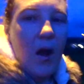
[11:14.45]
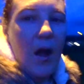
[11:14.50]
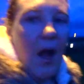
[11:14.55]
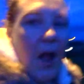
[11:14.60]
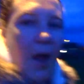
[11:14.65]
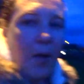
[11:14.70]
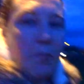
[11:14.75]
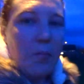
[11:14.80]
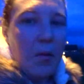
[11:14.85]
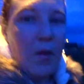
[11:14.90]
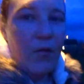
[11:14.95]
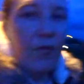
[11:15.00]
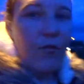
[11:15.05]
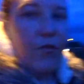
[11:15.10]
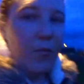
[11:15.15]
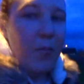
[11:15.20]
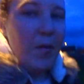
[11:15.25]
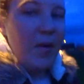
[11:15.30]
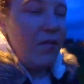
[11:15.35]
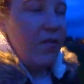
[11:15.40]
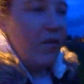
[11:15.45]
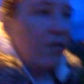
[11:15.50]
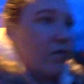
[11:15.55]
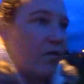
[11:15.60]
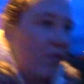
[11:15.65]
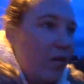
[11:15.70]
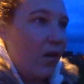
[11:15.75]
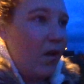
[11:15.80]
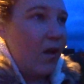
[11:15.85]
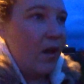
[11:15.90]
hamper for my
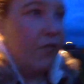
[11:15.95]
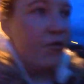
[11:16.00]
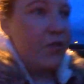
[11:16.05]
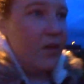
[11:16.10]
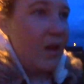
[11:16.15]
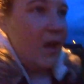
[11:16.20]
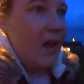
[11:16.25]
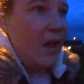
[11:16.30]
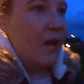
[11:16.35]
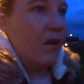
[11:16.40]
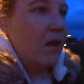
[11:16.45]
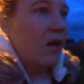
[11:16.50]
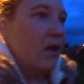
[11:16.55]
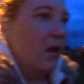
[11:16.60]
sister every year.